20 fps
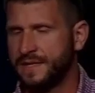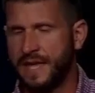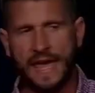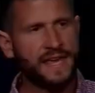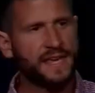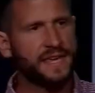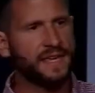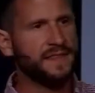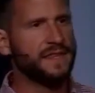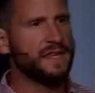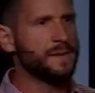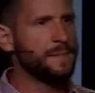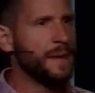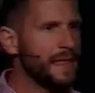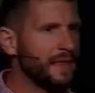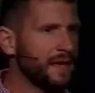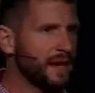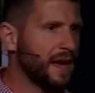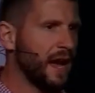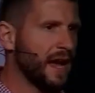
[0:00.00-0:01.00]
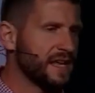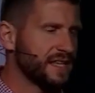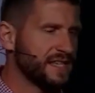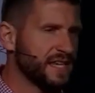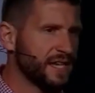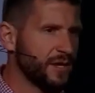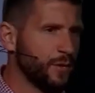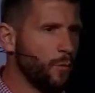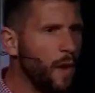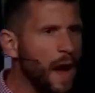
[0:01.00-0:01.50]
taken the
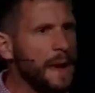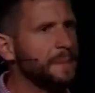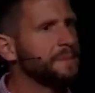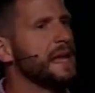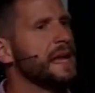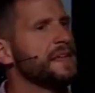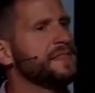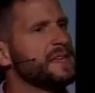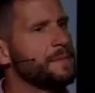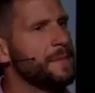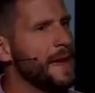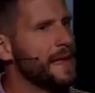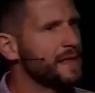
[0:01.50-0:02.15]
Amalekites. He had wiped out the